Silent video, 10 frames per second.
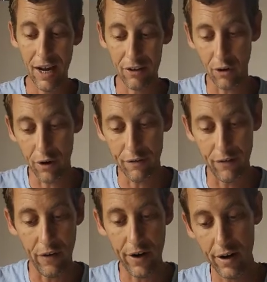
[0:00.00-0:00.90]
It's on a
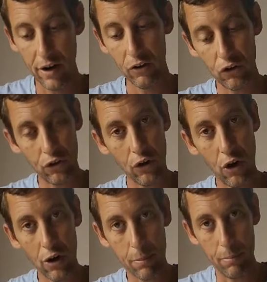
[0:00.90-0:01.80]
very
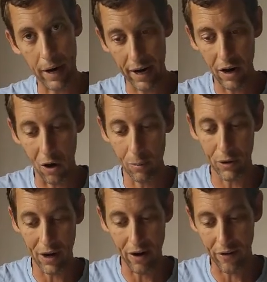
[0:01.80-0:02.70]
stark, bare,
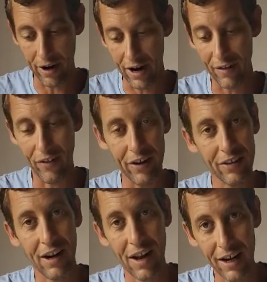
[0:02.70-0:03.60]
open area, and that is
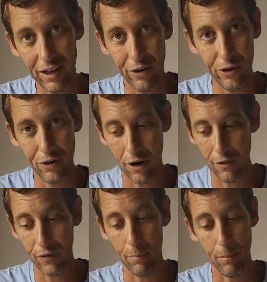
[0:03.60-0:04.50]
the likelihood
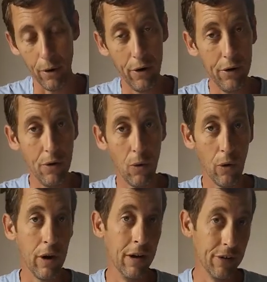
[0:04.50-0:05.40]
of a bird
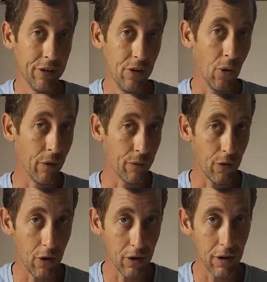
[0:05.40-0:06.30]
or a lizard or a
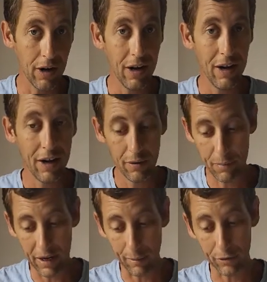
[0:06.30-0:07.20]
frog
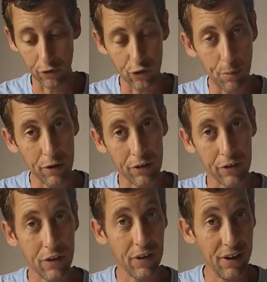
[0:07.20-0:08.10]
being able to spot
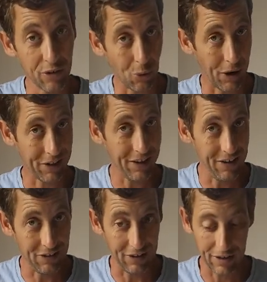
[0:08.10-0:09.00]
it is quite
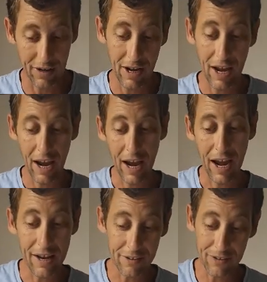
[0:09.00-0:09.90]
easy.
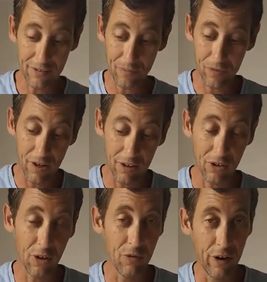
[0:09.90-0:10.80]
Hence, it's
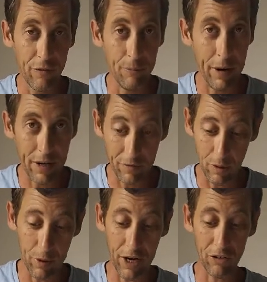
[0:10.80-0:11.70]
not very many of
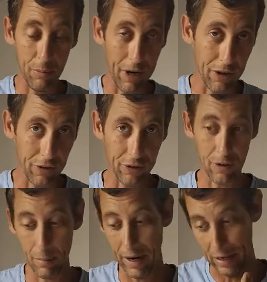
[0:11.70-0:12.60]
them that actually make it into
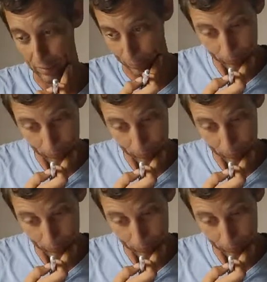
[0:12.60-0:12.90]
the bed.